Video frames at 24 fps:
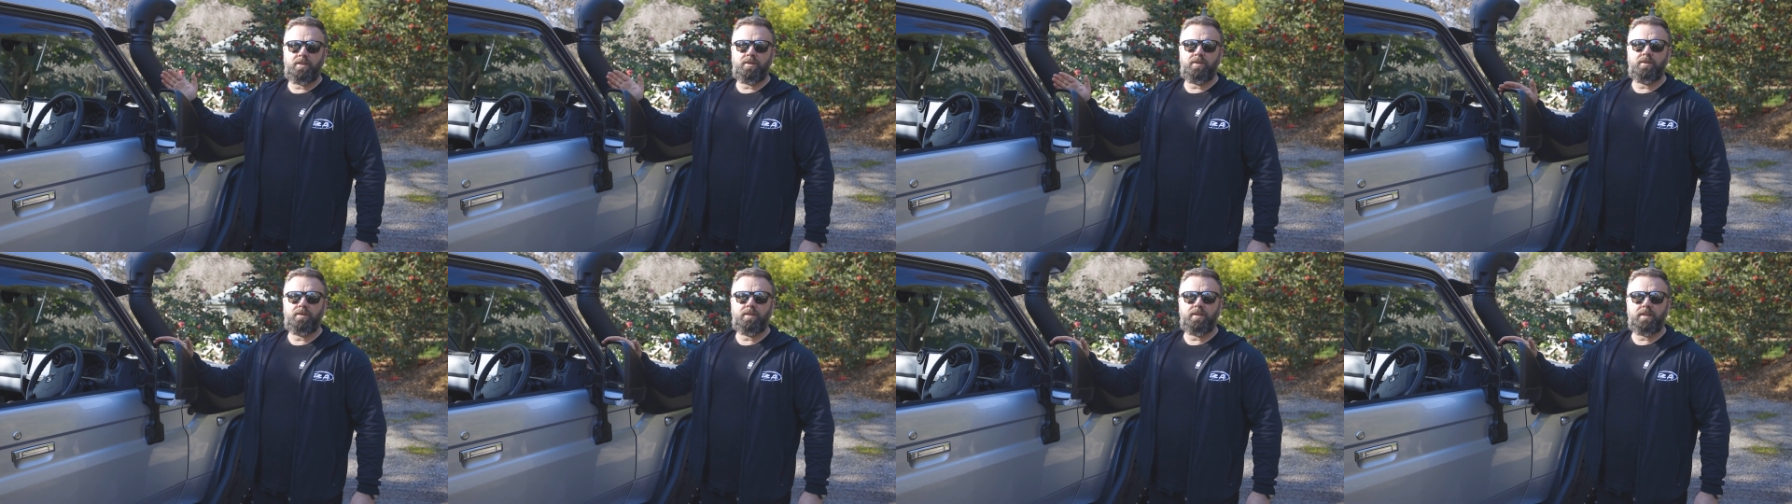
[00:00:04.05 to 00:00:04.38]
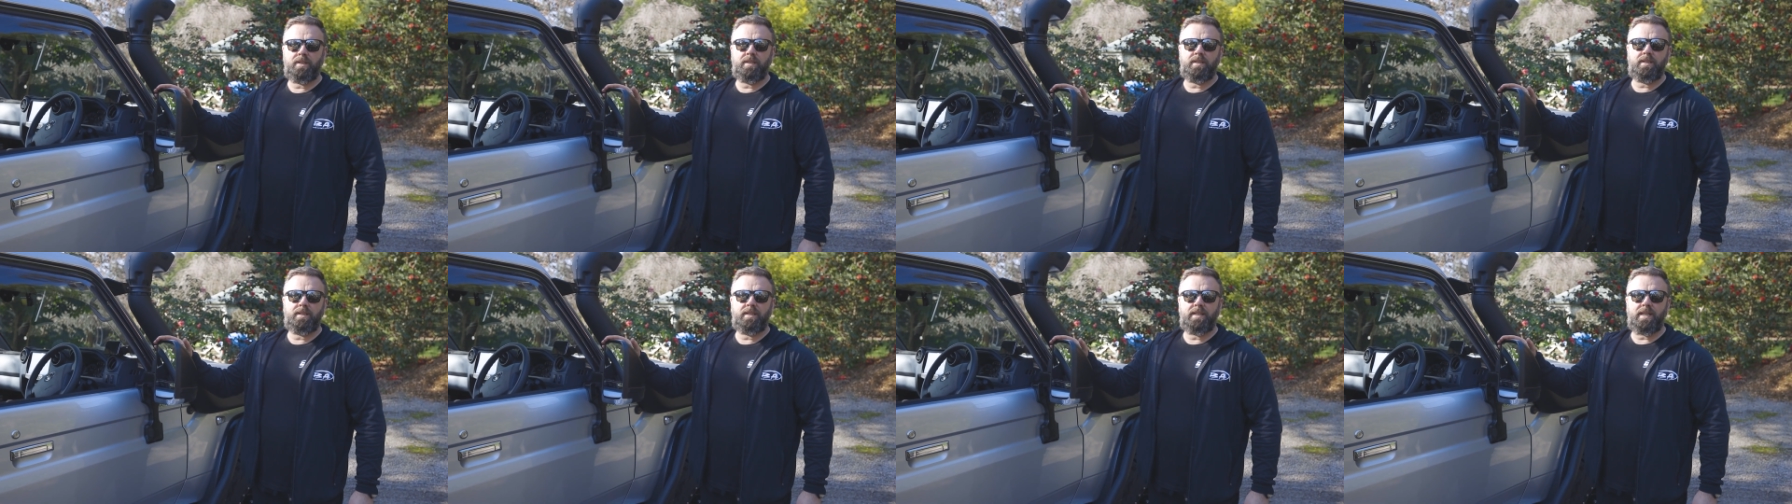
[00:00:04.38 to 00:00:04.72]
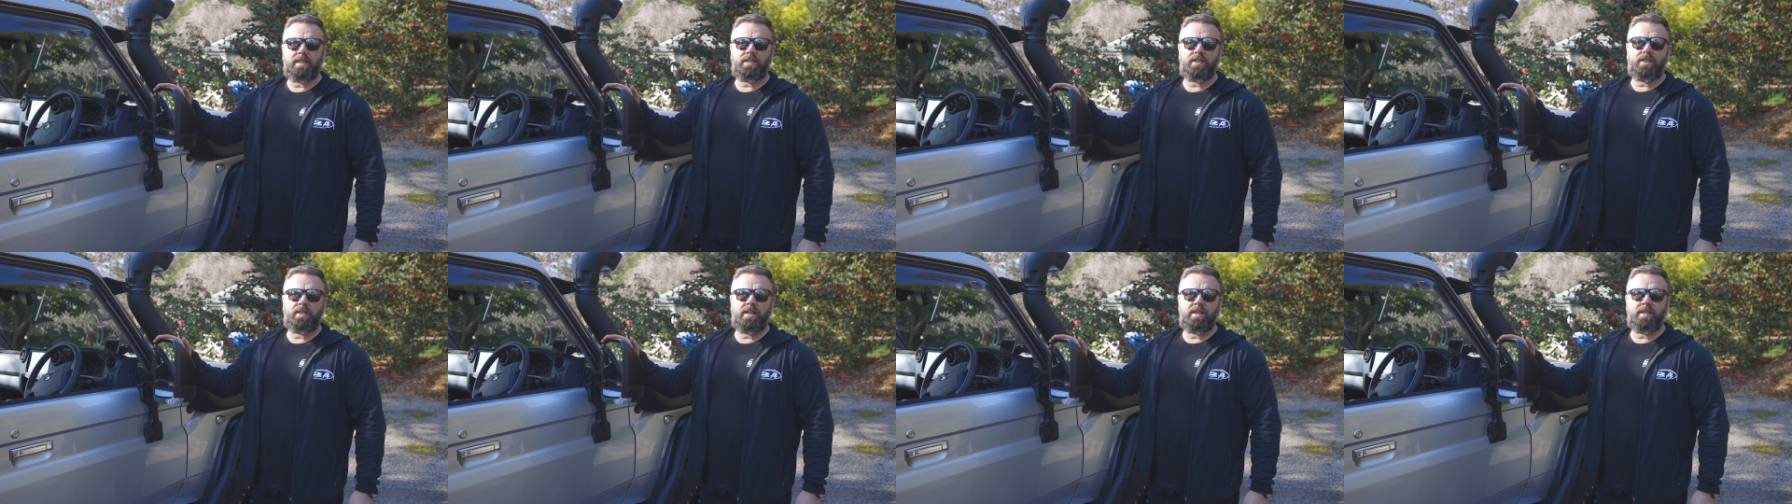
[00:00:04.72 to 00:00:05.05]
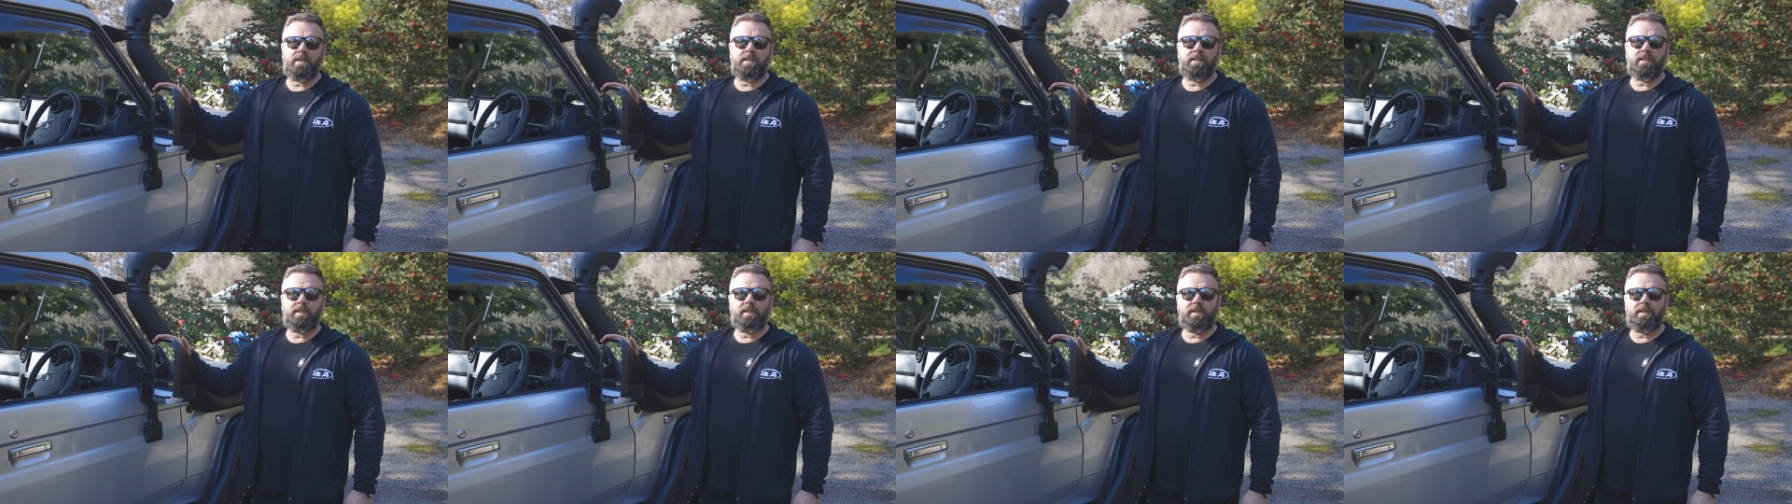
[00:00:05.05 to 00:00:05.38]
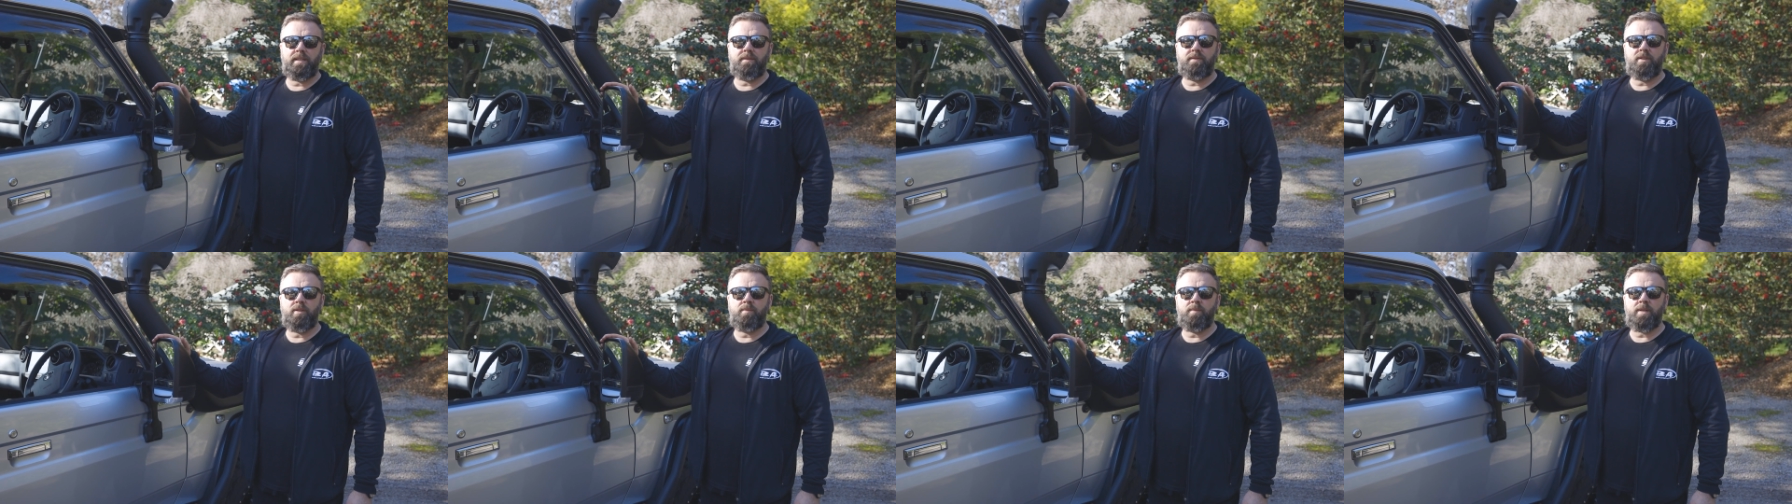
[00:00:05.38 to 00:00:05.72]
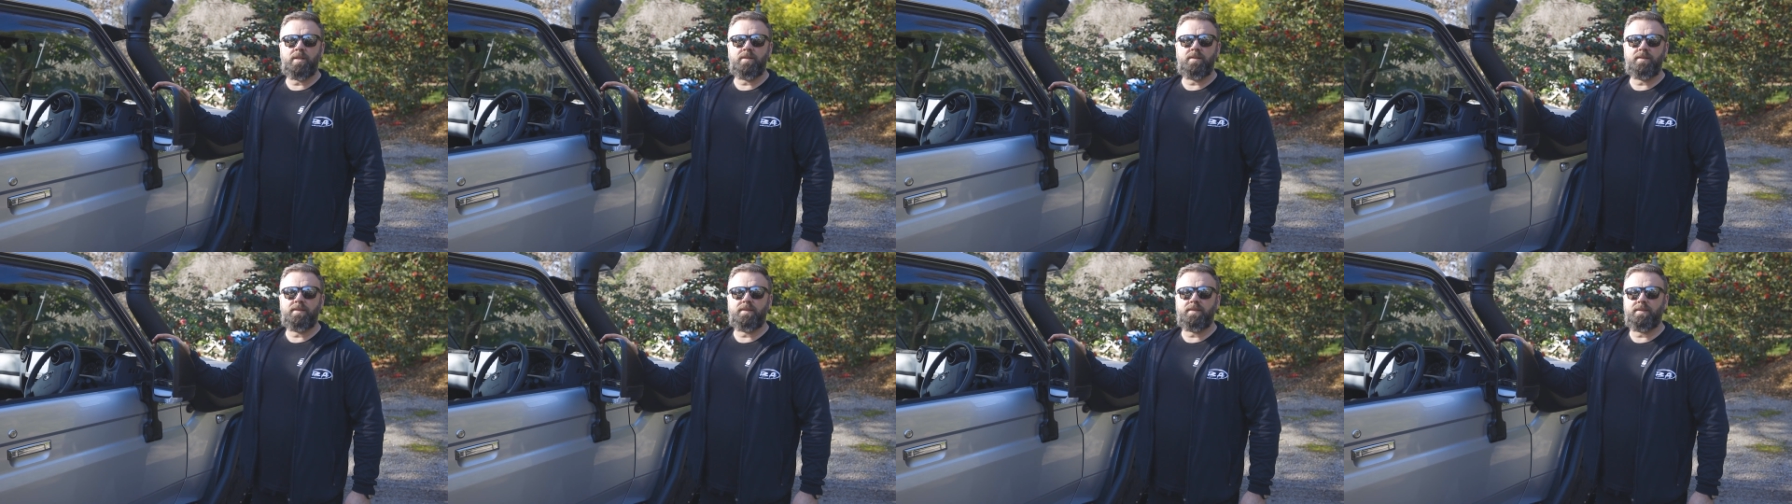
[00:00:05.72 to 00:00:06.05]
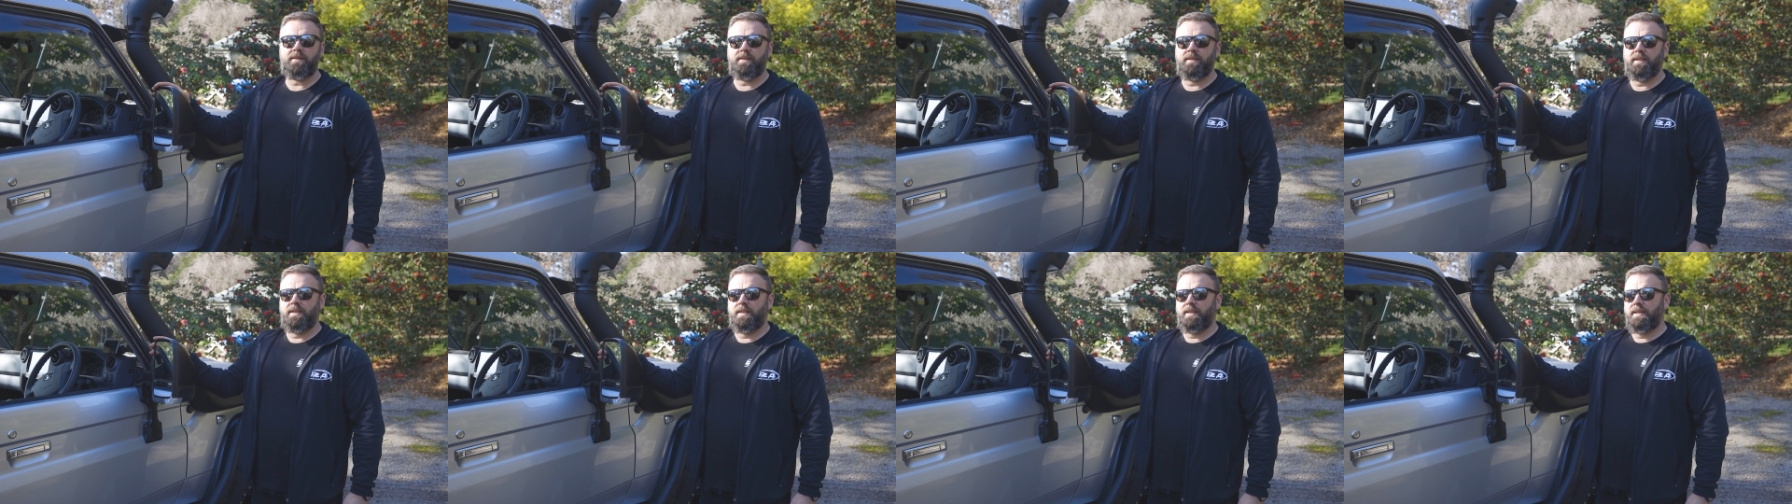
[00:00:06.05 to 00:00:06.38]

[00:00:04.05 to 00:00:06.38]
new next-gen Clearview mirrors.